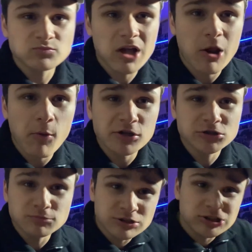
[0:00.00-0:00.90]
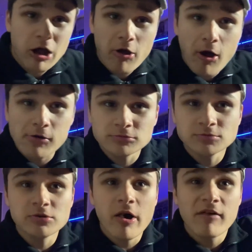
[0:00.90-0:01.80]
Anyways, peace out, y'all.
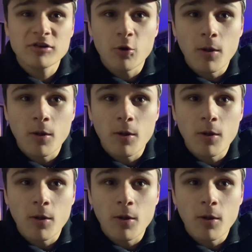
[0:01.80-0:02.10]
Have a good